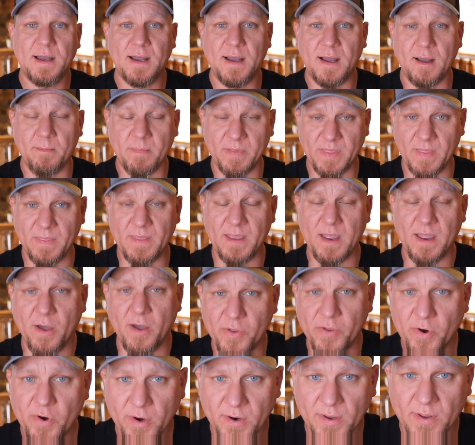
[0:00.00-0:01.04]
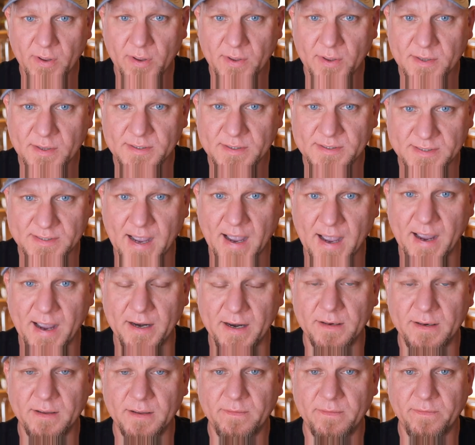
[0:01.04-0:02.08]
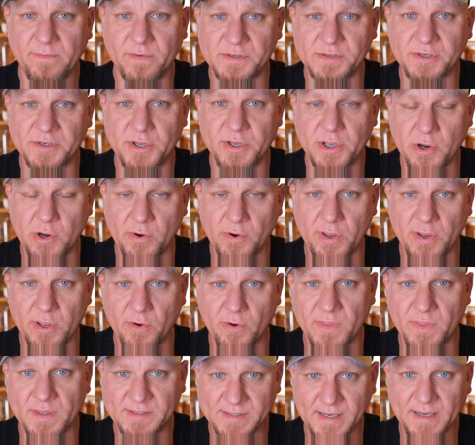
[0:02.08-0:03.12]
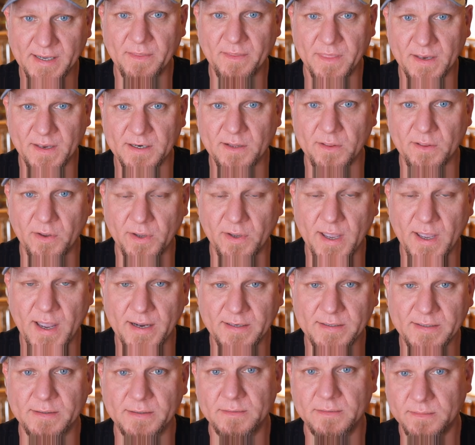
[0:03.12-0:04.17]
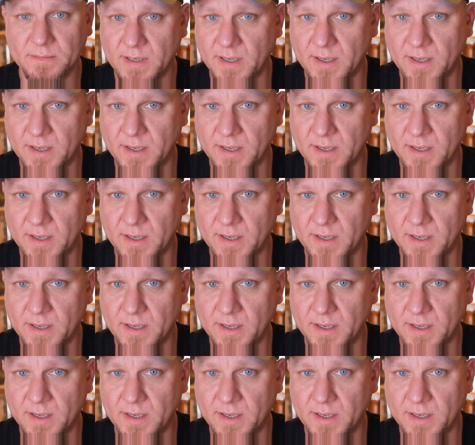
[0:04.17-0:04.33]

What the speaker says: But then the other side for security, or the second thing to look at,